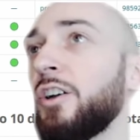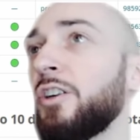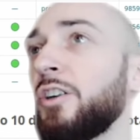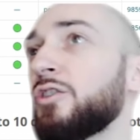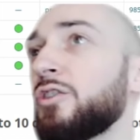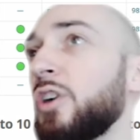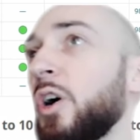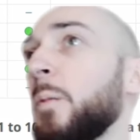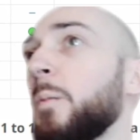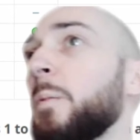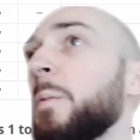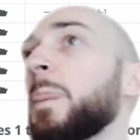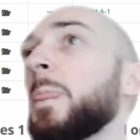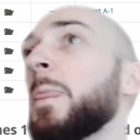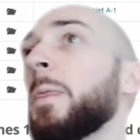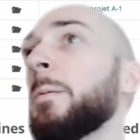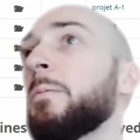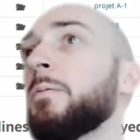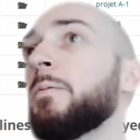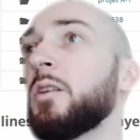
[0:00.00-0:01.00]
So
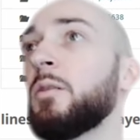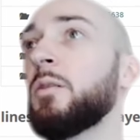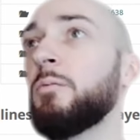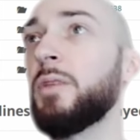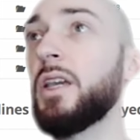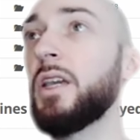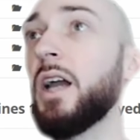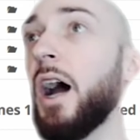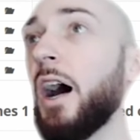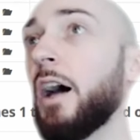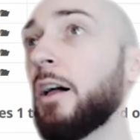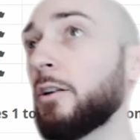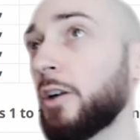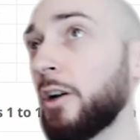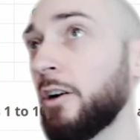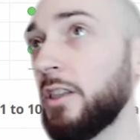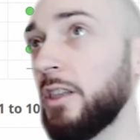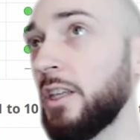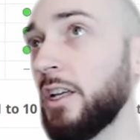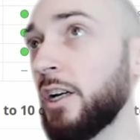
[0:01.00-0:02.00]
I'll
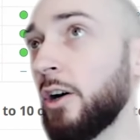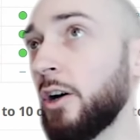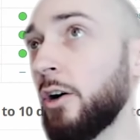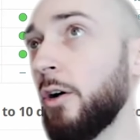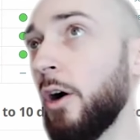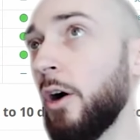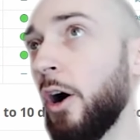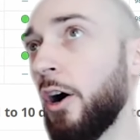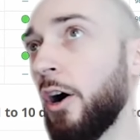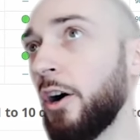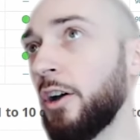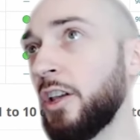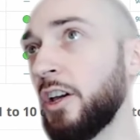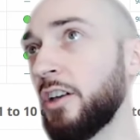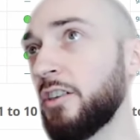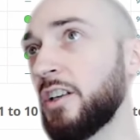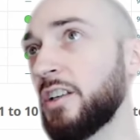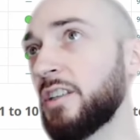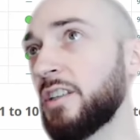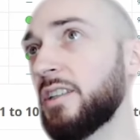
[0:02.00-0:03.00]
currently go on
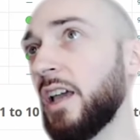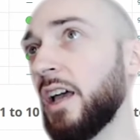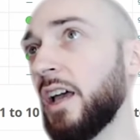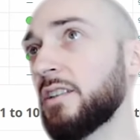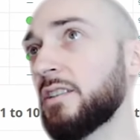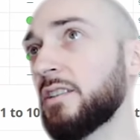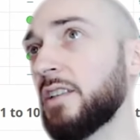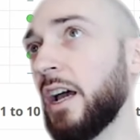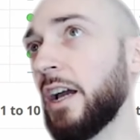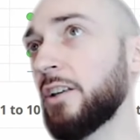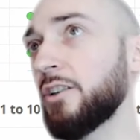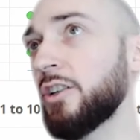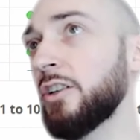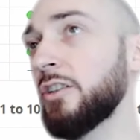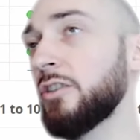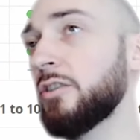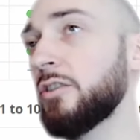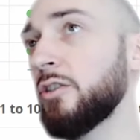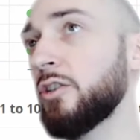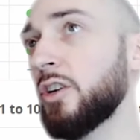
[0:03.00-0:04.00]
the sales side
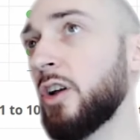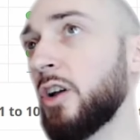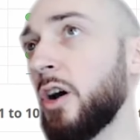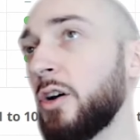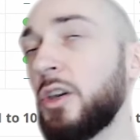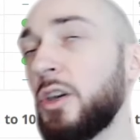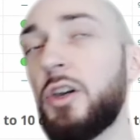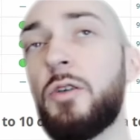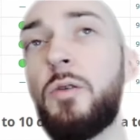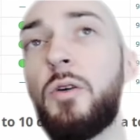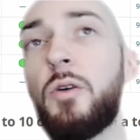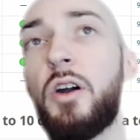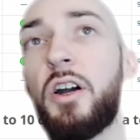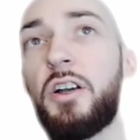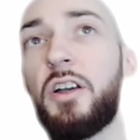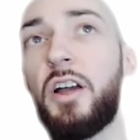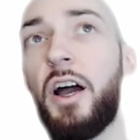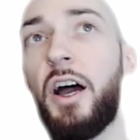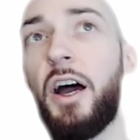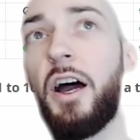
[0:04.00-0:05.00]
just to show you
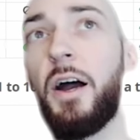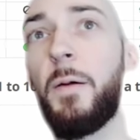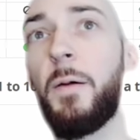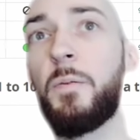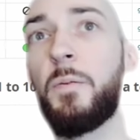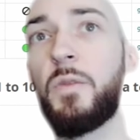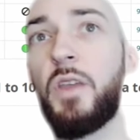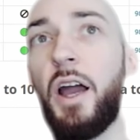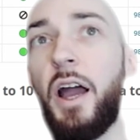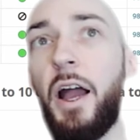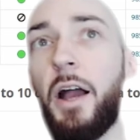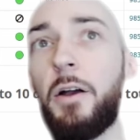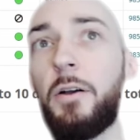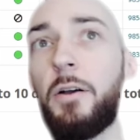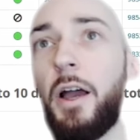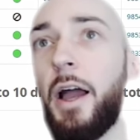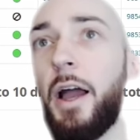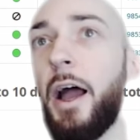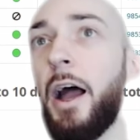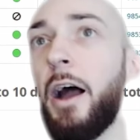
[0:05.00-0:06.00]

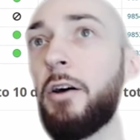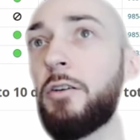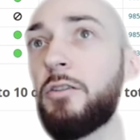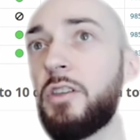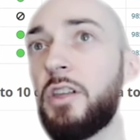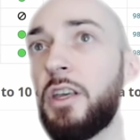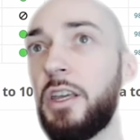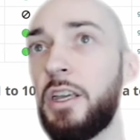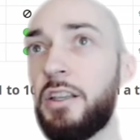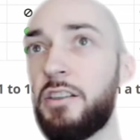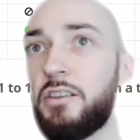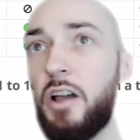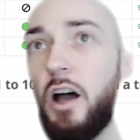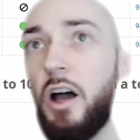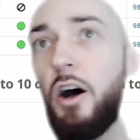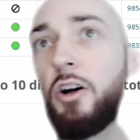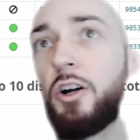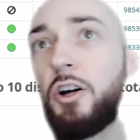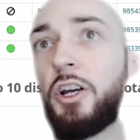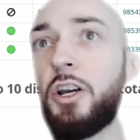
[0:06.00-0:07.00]
how it's
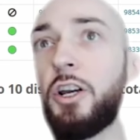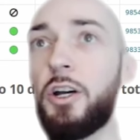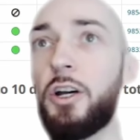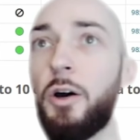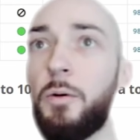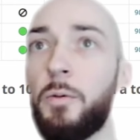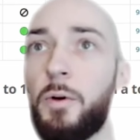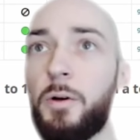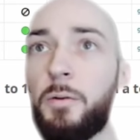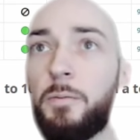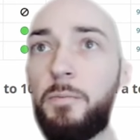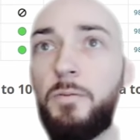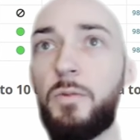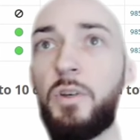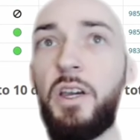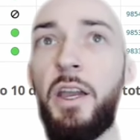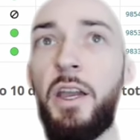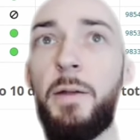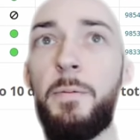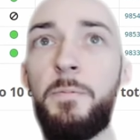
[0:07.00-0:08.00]
all gonna go.
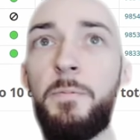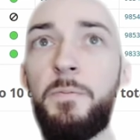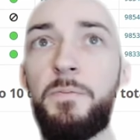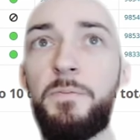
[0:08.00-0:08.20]
Okay.